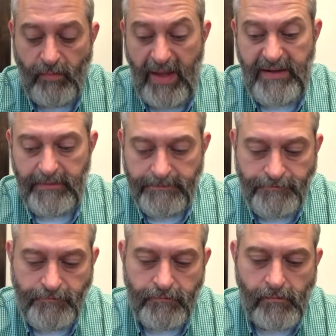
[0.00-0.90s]
bacon,
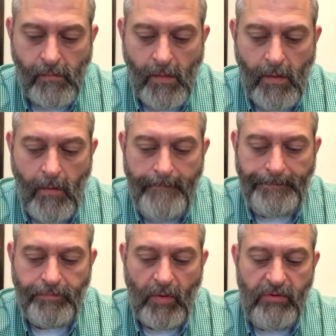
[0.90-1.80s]

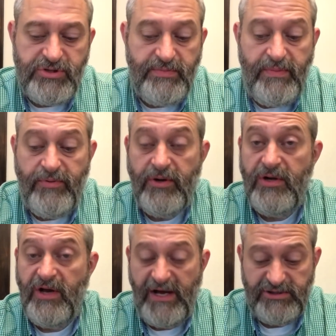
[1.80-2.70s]
which would be pretty
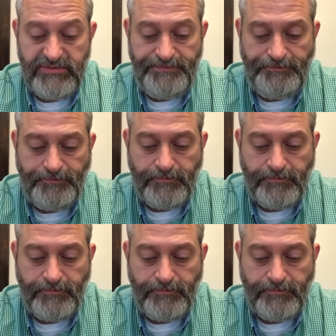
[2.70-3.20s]
good actually.